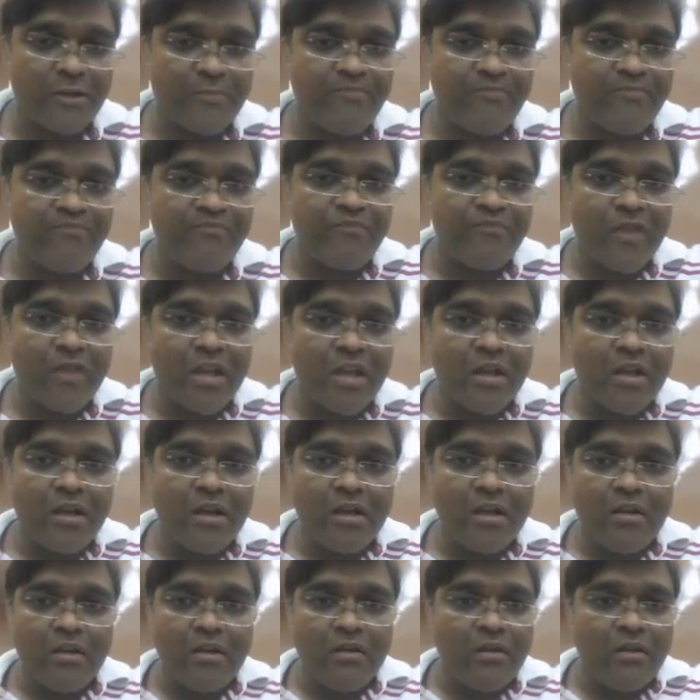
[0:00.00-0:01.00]
Right.
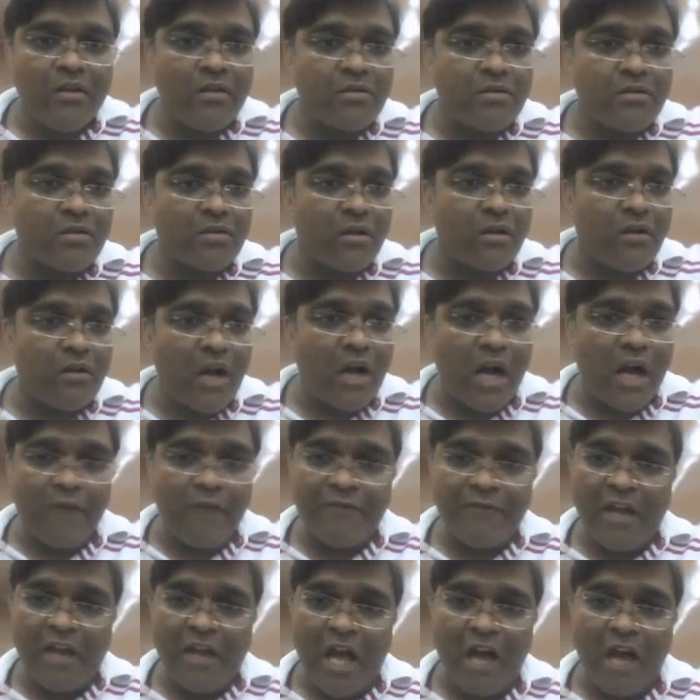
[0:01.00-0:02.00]
So
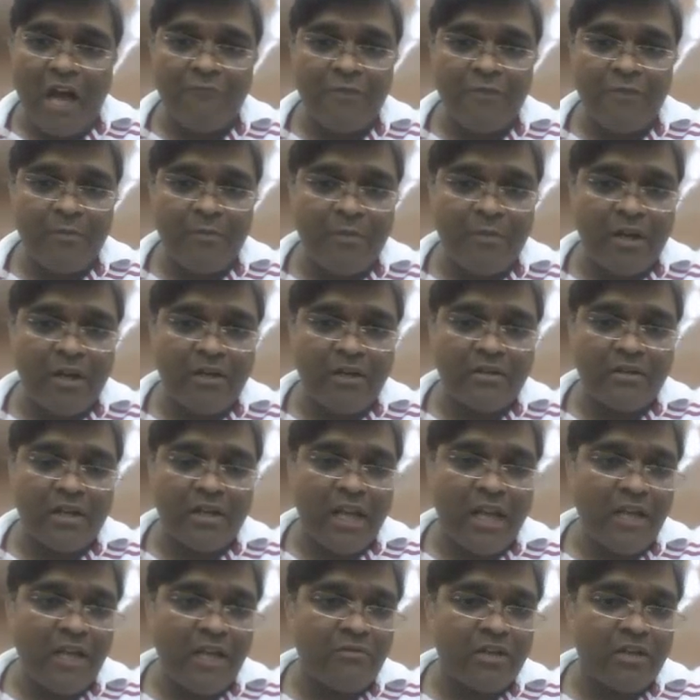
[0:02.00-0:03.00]
after half wave
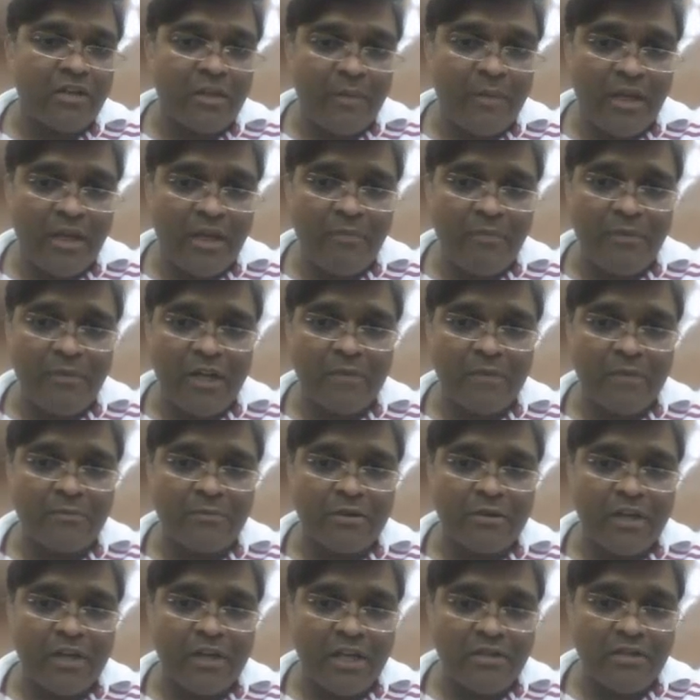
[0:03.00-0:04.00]
plate, the light will remain
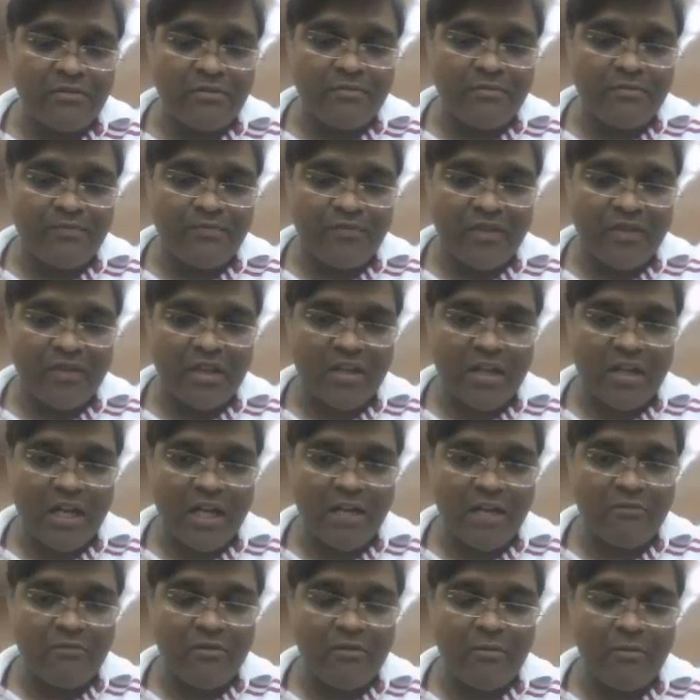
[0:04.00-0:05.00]
plane polarized
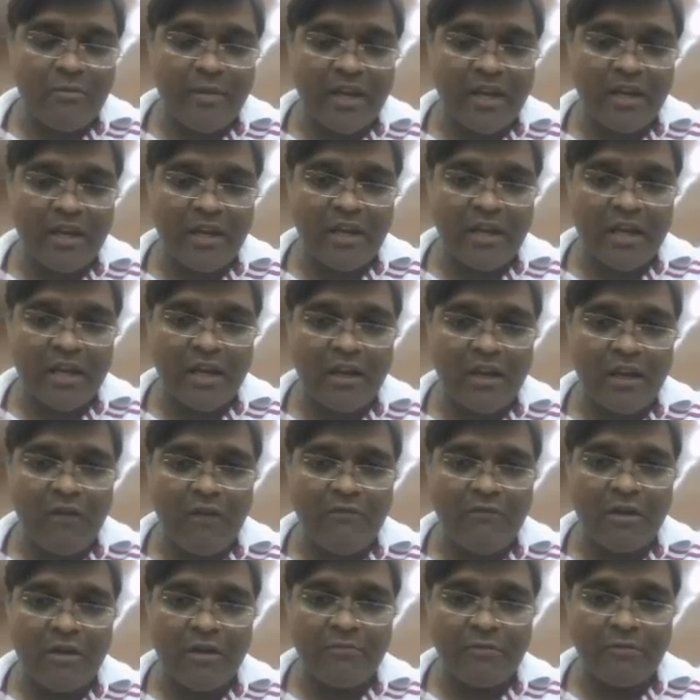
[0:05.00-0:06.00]
and will be making an
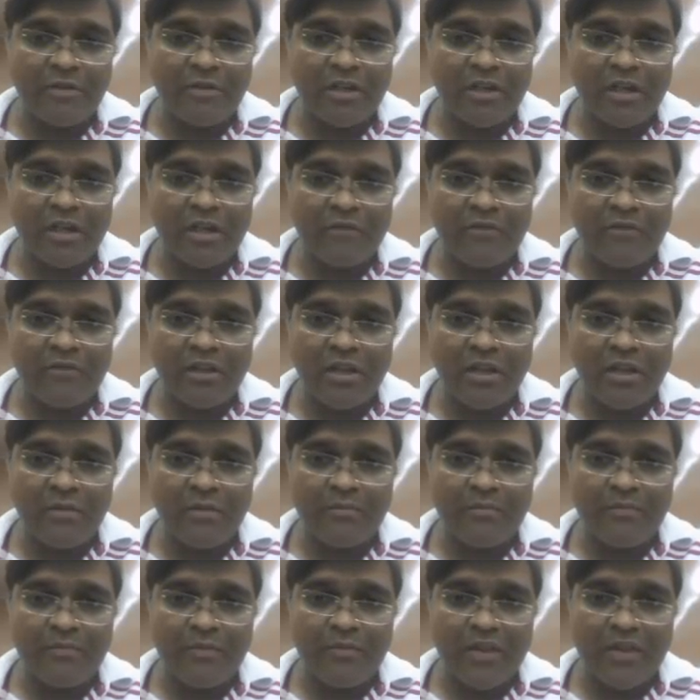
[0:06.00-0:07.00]
angle of 150 degree with
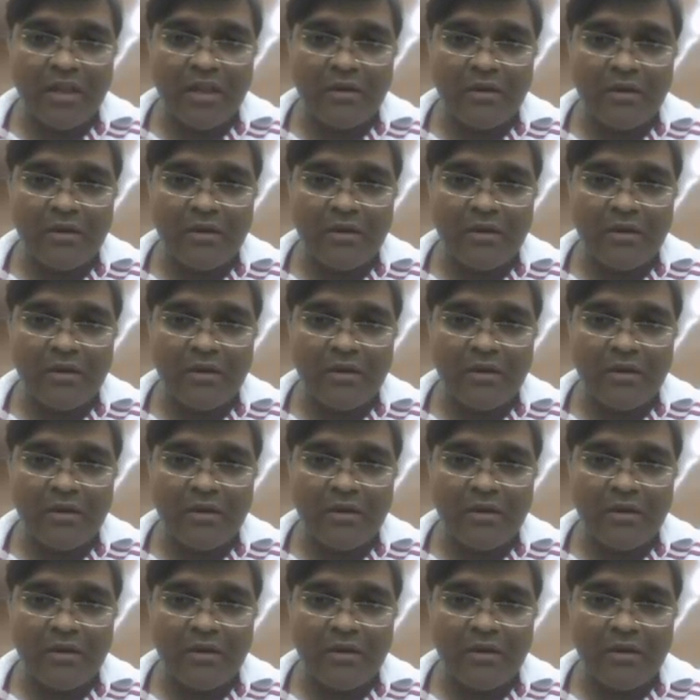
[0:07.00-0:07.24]
the